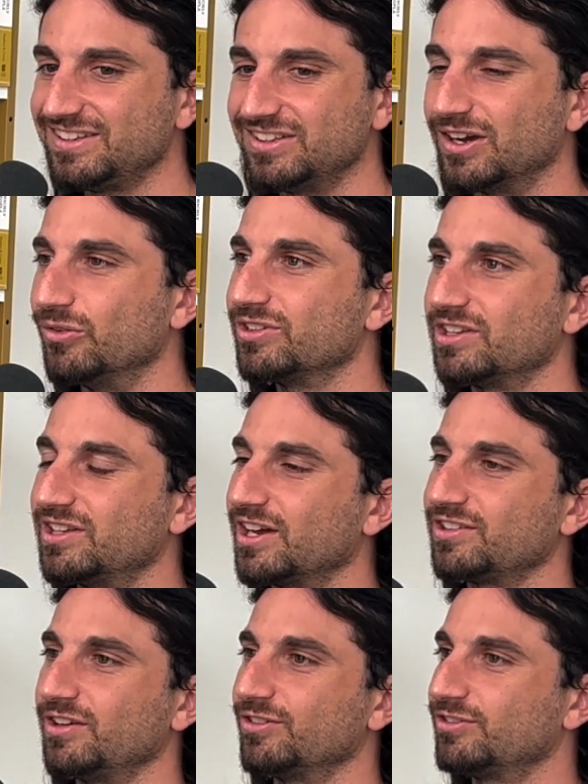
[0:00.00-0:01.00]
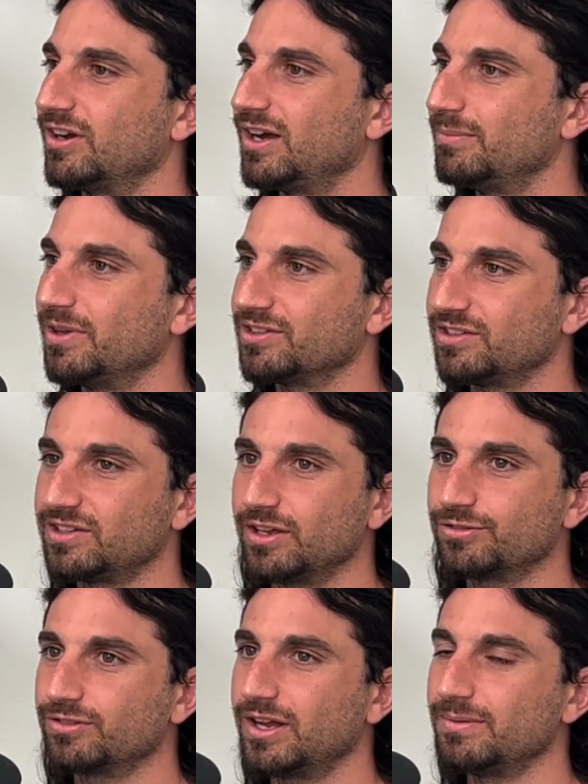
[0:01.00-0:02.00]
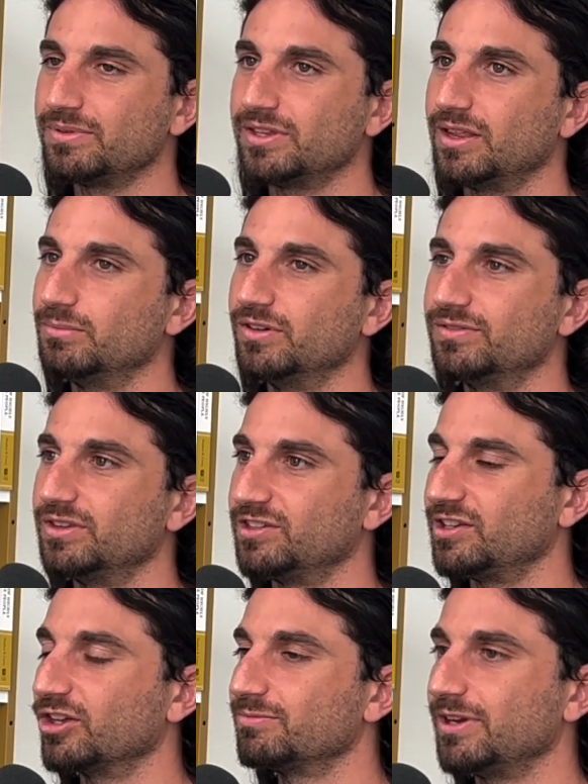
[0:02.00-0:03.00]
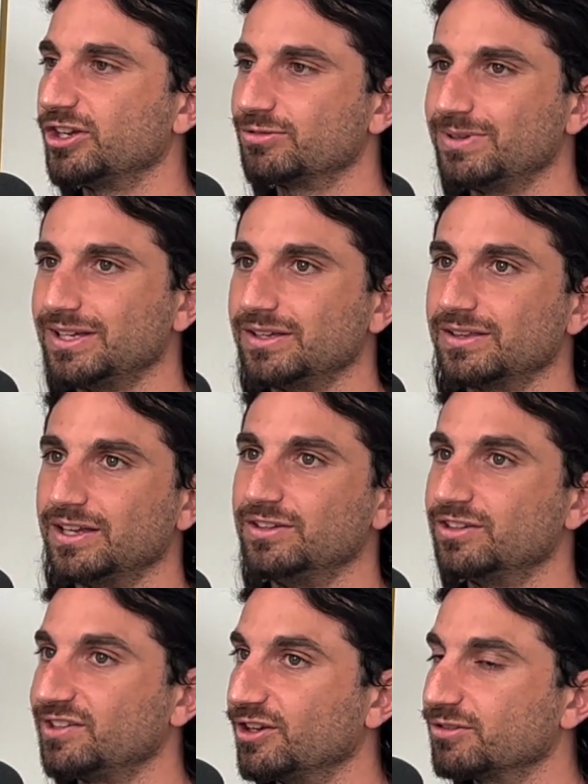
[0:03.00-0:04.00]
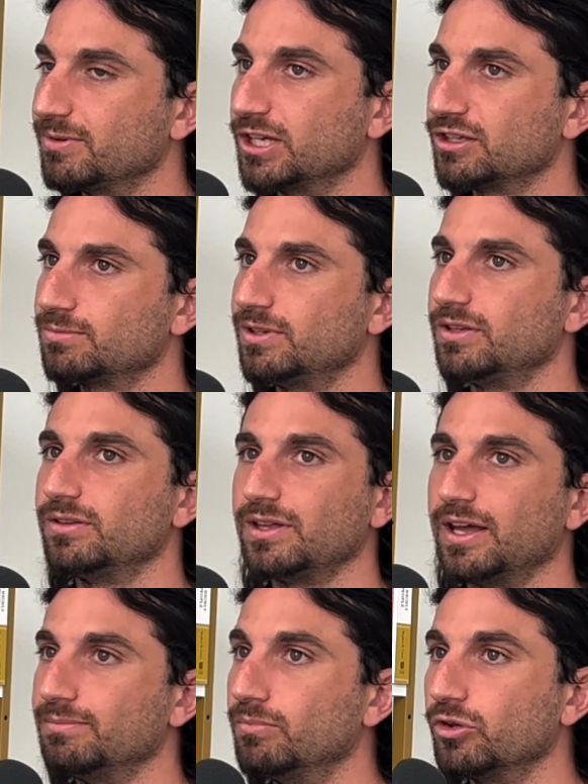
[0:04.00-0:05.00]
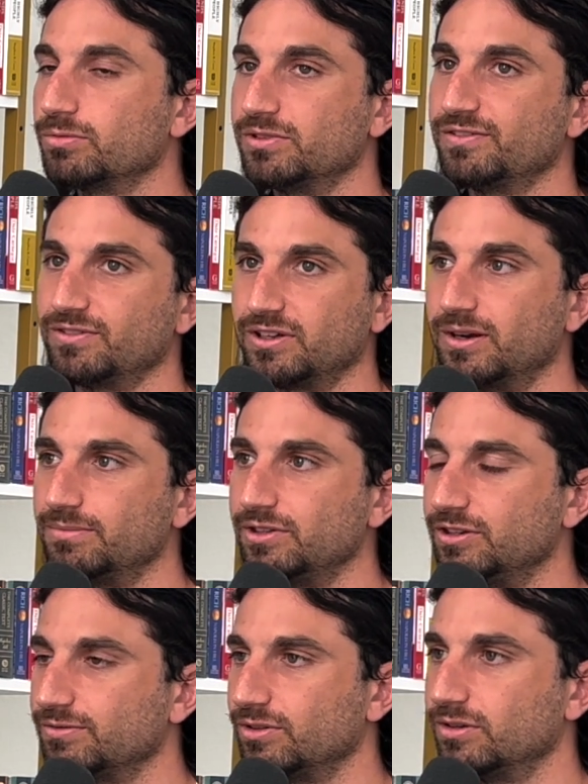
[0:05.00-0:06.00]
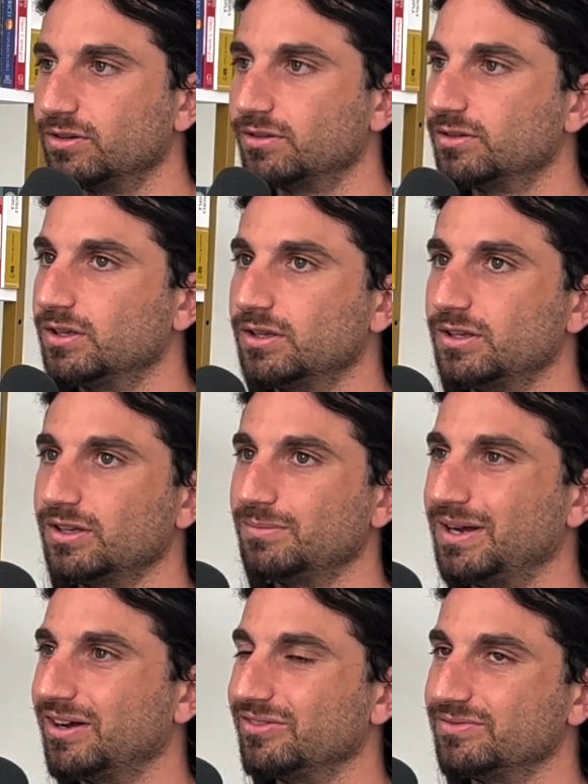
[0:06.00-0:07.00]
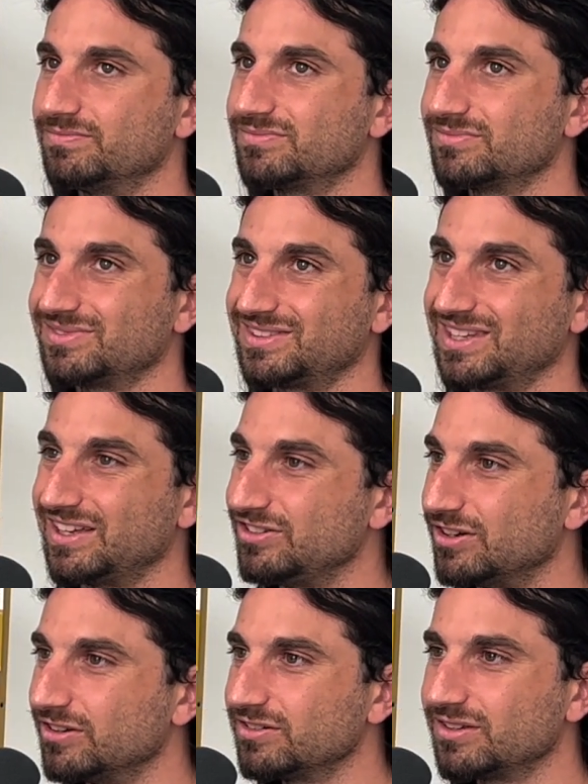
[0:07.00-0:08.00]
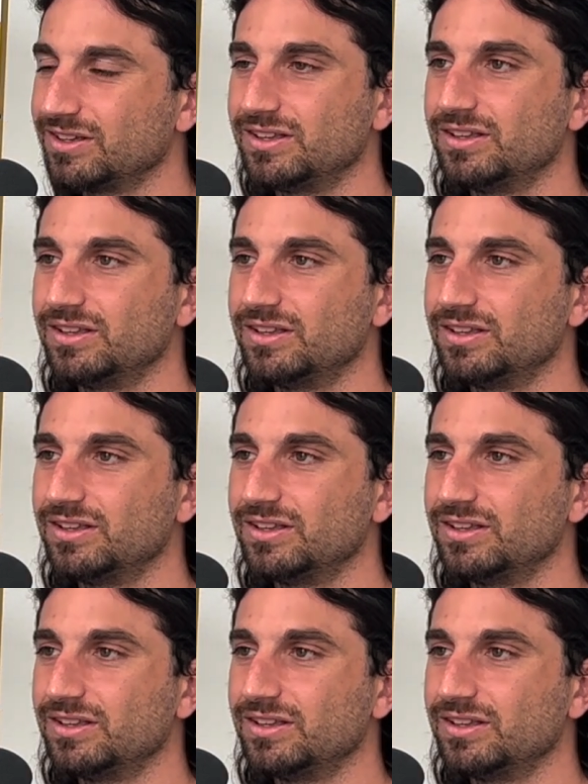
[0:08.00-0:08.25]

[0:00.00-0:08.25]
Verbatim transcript: you know, I was a tech sales job as a sales rep, and then I moved into sales management. I did sales management at multiple different companies for about 10 years